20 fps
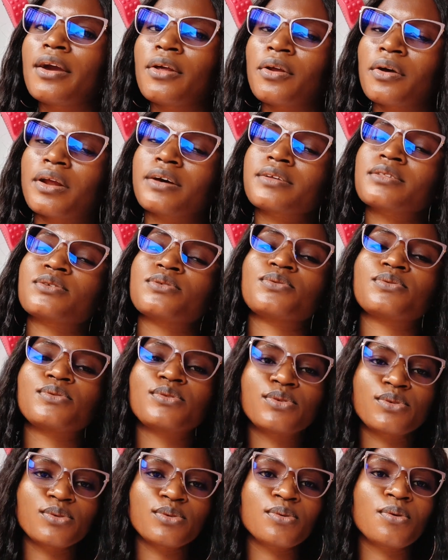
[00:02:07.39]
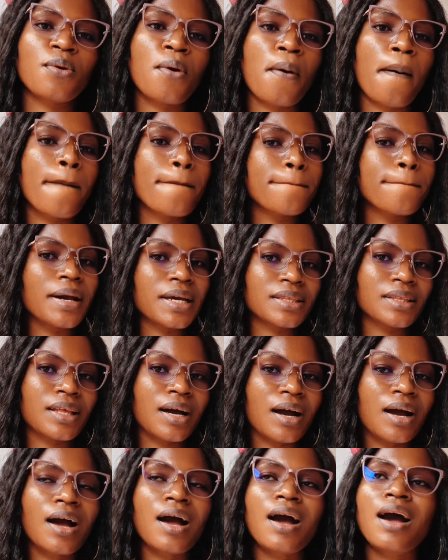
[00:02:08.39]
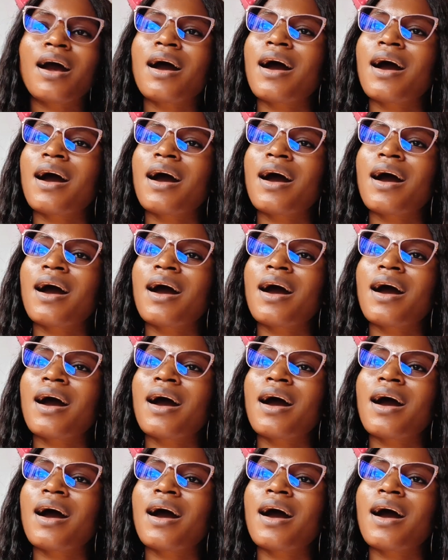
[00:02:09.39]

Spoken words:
in order to do better.